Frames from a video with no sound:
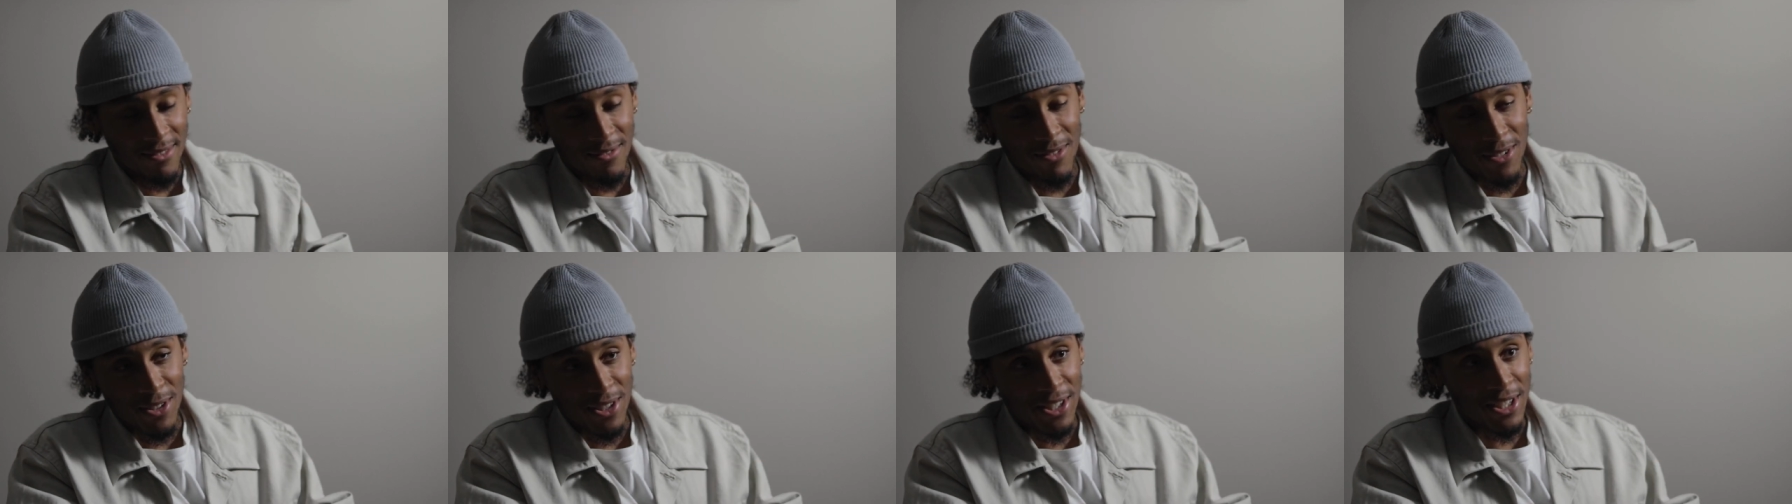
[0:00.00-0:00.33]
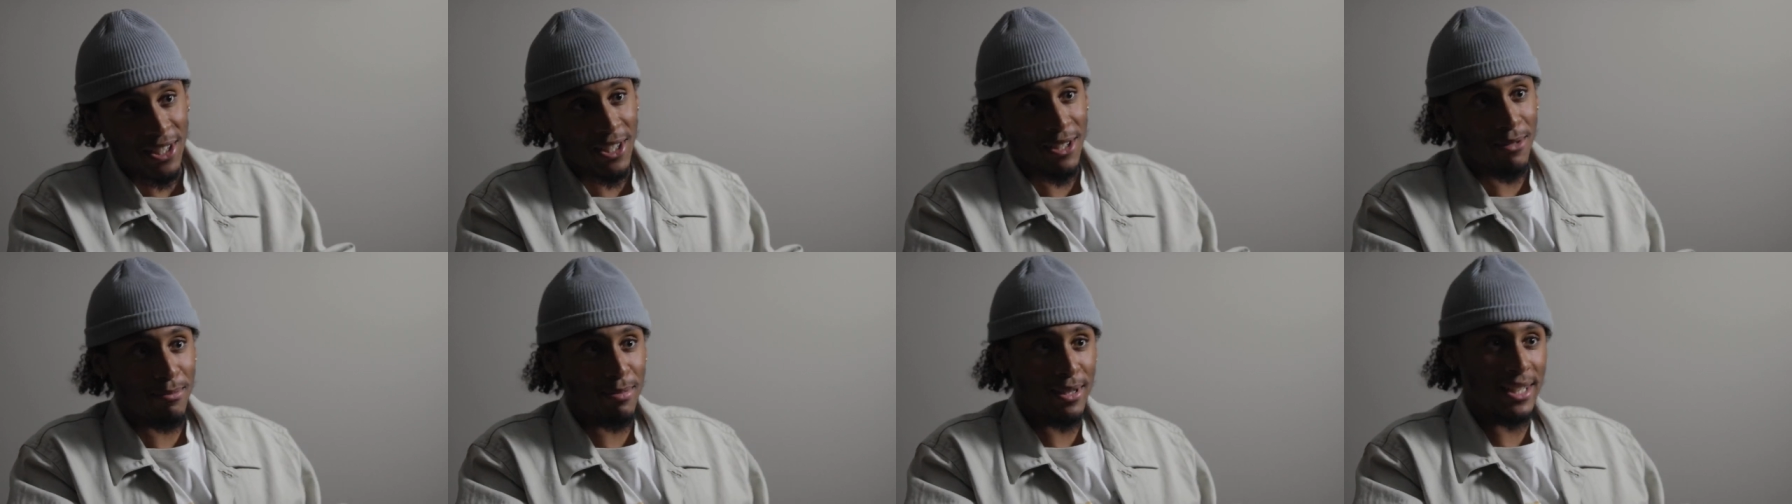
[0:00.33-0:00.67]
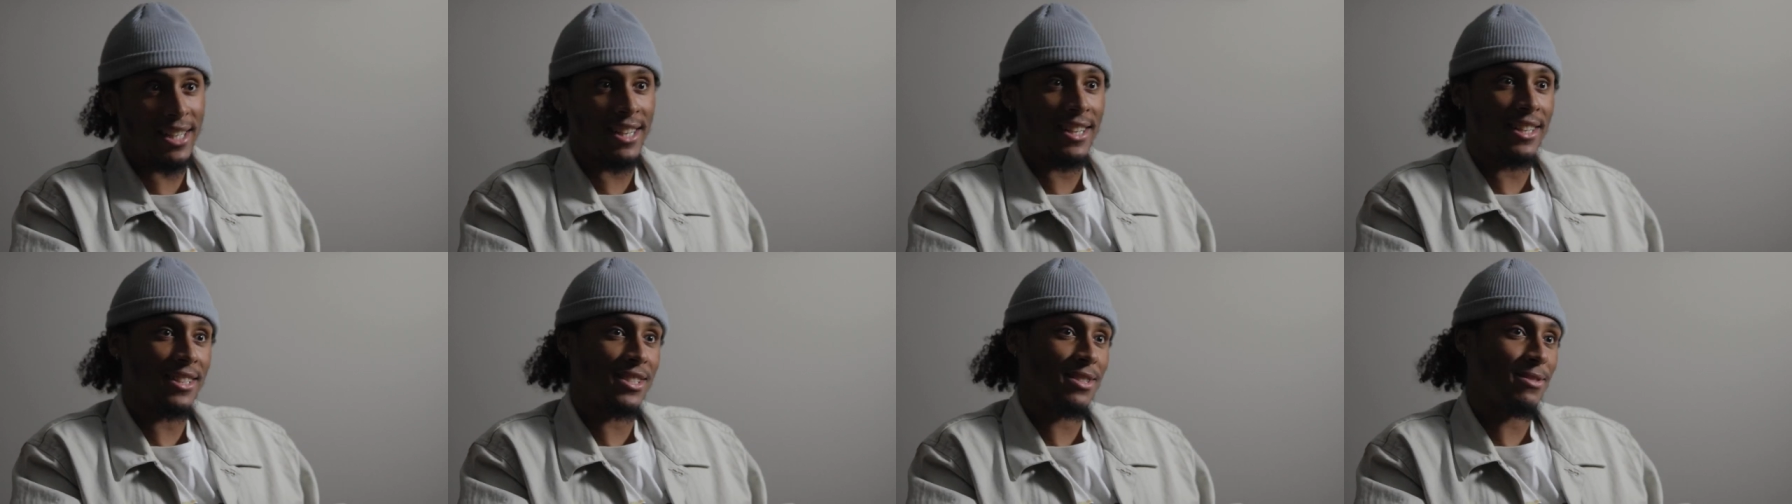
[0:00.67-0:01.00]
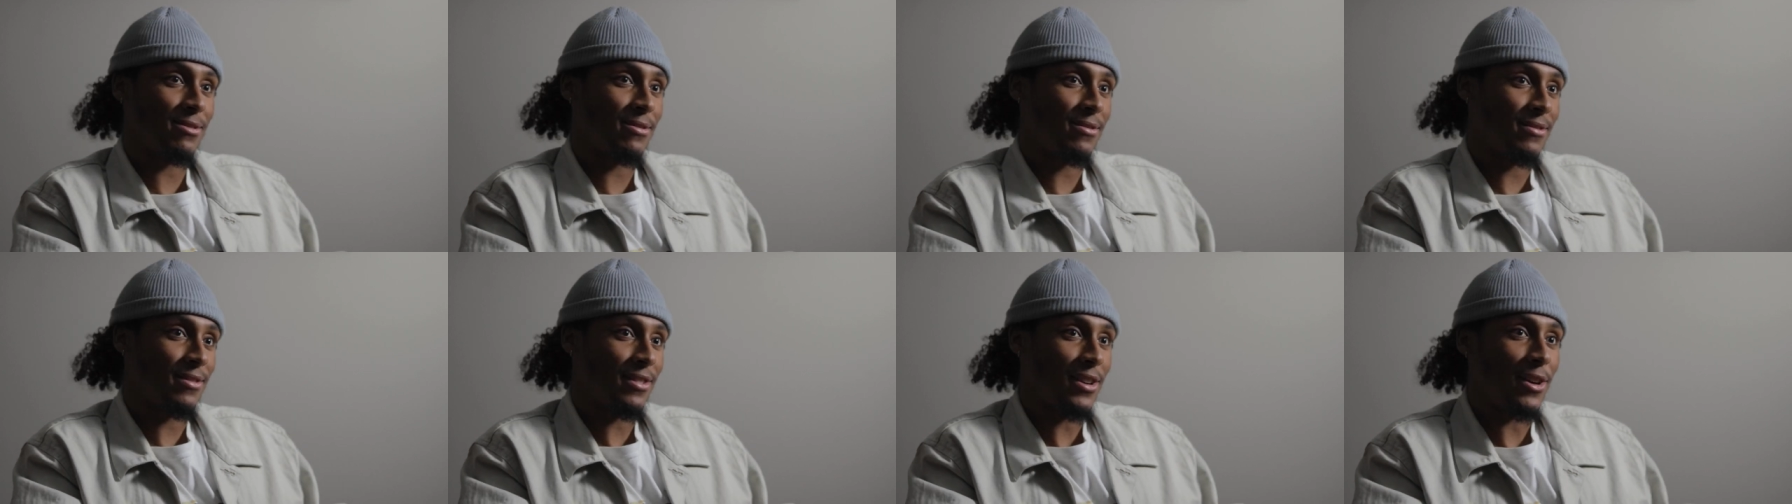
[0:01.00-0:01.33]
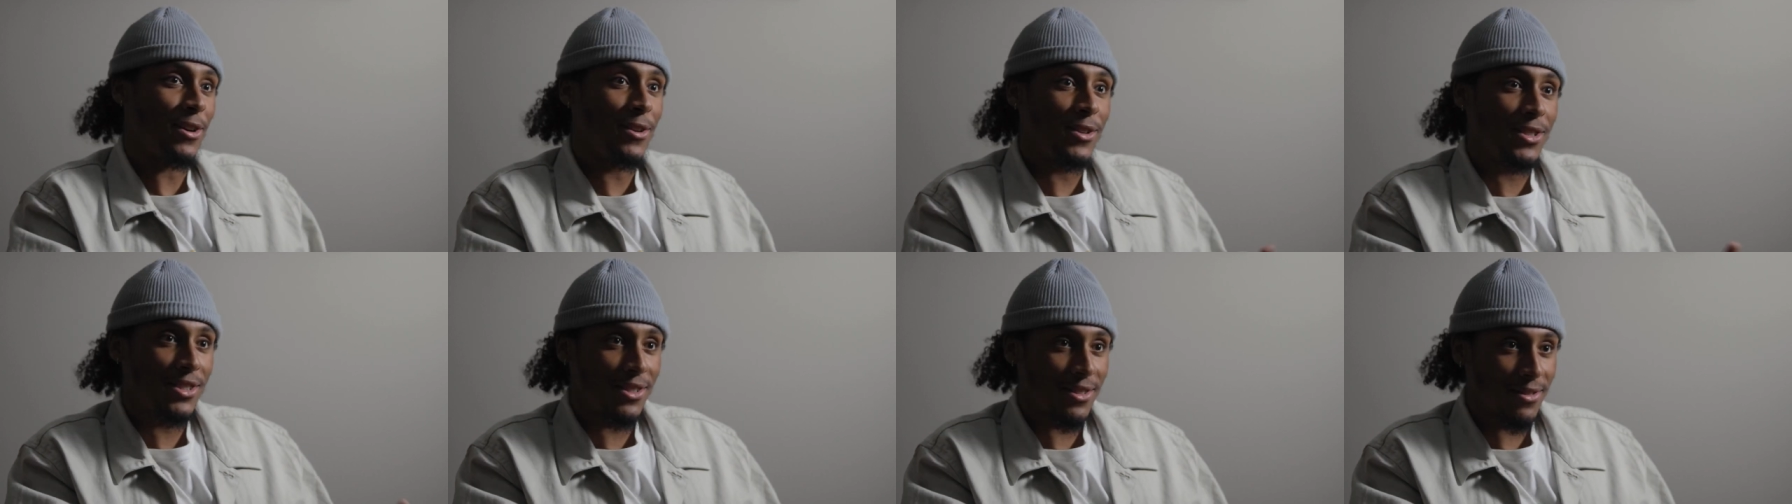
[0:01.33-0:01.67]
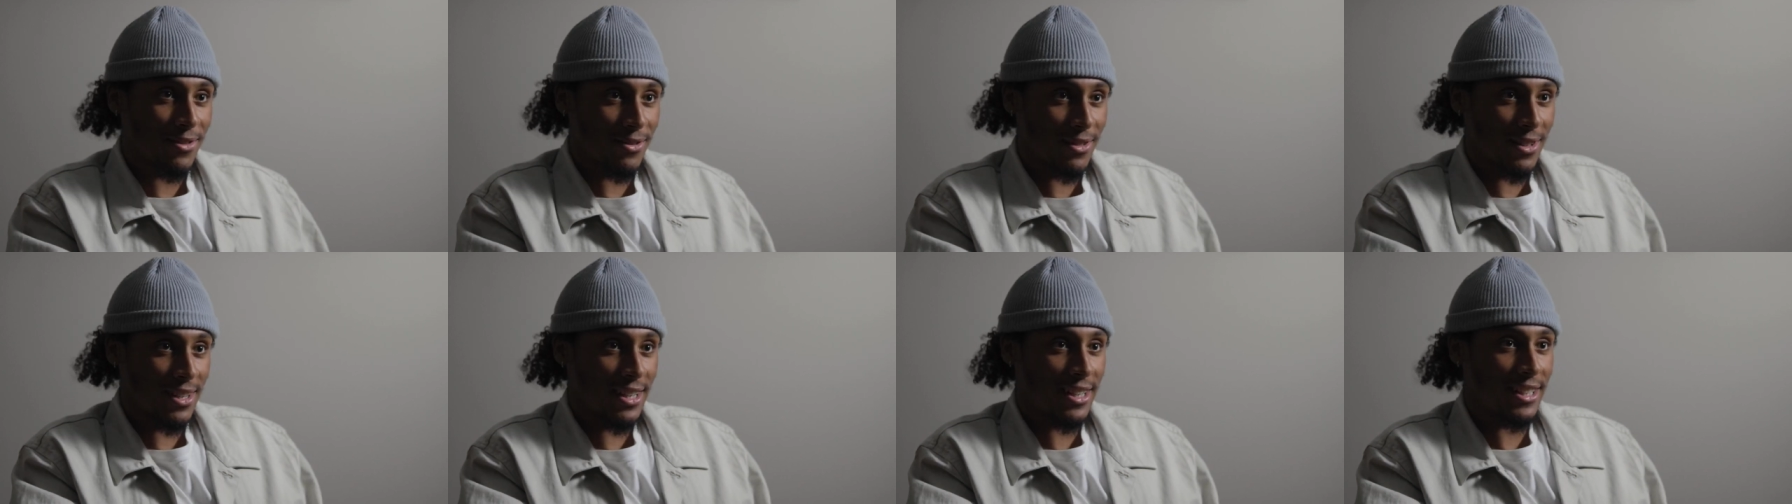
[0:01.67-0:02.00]
Virginia Beach,
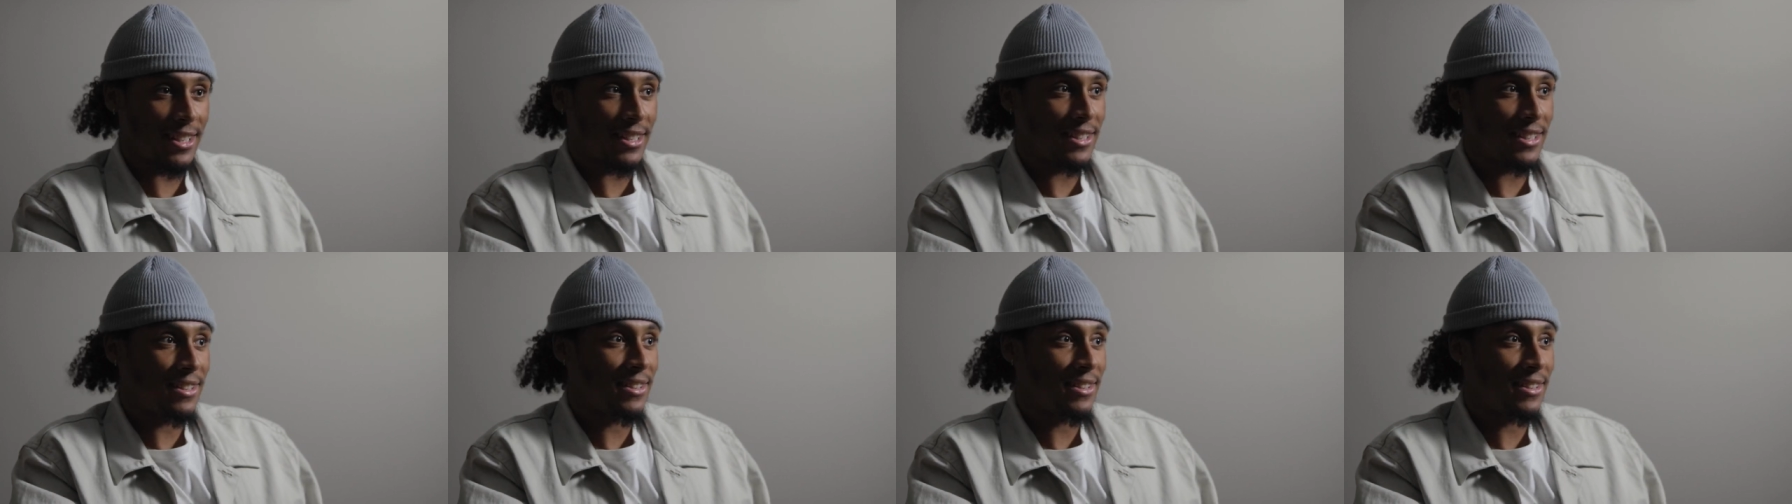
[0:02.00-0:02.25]
oceanfront,